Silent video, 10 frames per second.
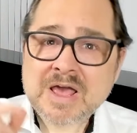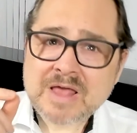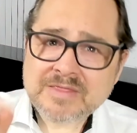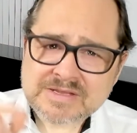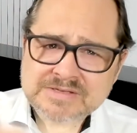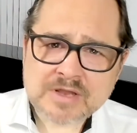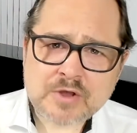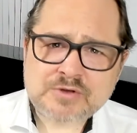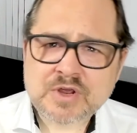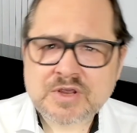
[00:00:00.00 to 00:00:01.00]
And these
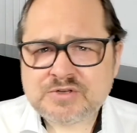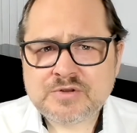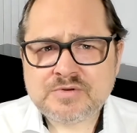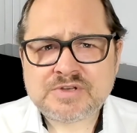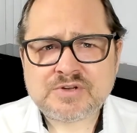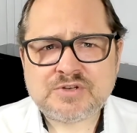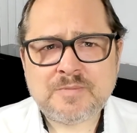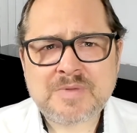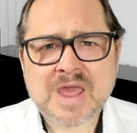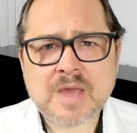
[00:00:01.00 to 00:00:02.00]
larger issues
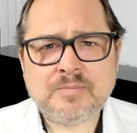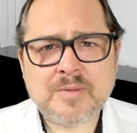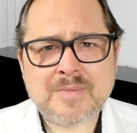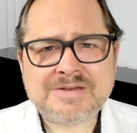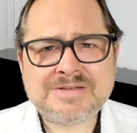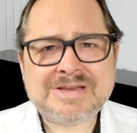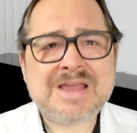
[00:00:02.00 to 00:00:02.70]
should be implemented